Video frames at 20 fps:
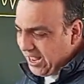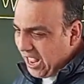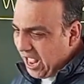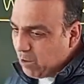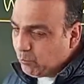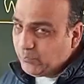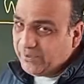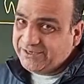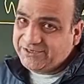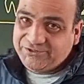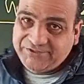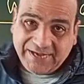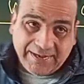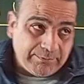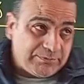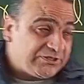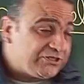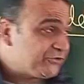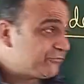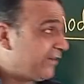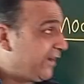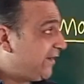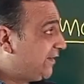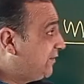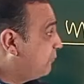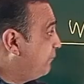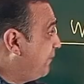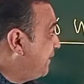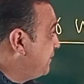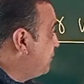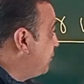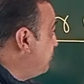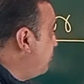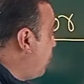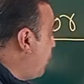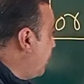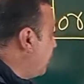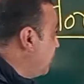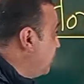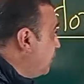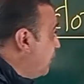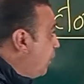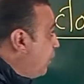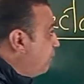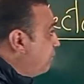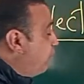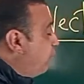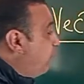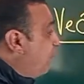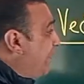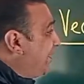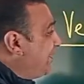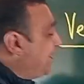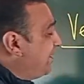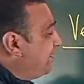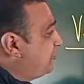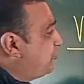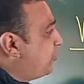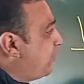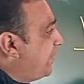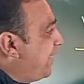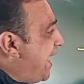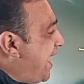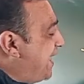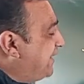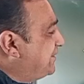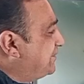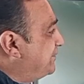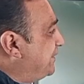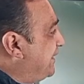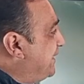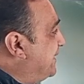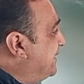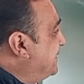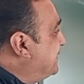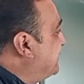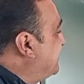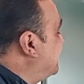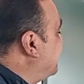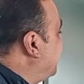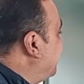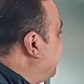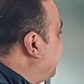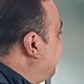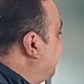how we demonstrate the vector model of one electron atom is